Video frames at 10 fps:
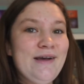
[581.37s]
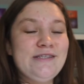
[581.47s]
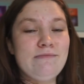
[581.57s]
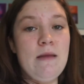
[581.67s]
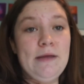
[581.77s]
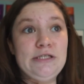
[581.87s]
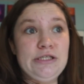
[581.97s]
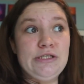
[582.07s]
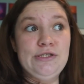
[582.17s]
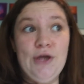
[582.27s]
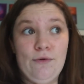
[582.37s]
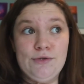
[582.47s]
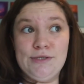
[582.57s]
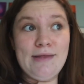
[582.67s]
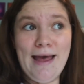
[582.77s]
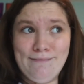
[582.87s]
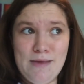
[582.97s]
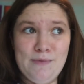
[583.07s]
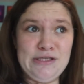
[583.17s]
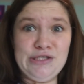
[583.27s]
So maybe just don't do that.
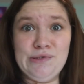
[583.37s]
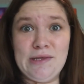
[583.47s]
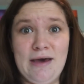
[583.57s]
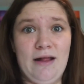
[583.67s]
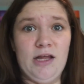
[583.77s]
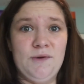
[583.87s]
Maybe just do the color,